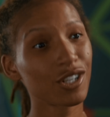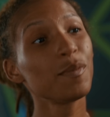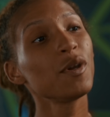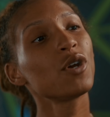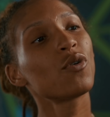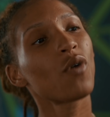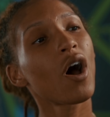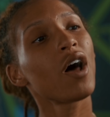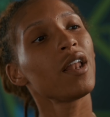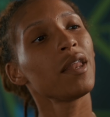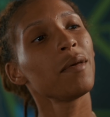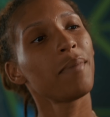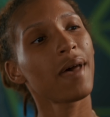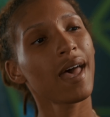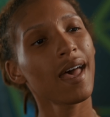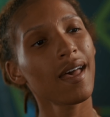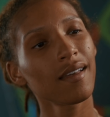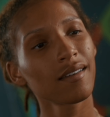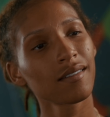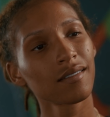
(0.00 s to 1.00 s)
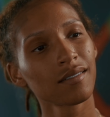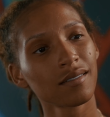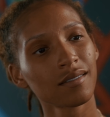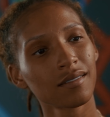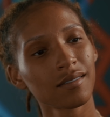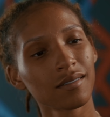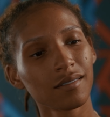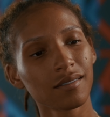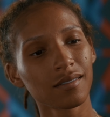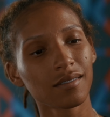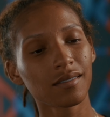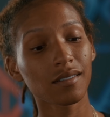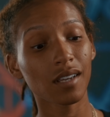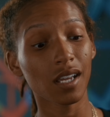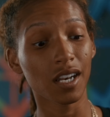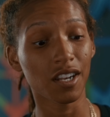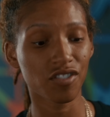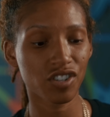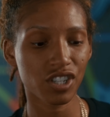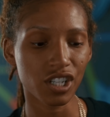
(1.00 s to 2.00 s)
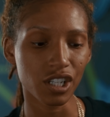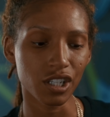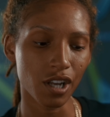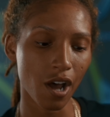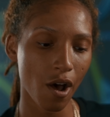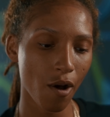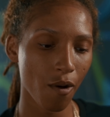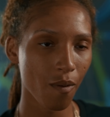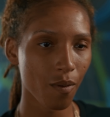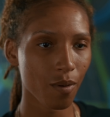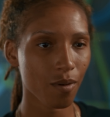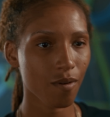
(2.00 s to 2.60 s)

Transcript: be crawling back, and if she don't,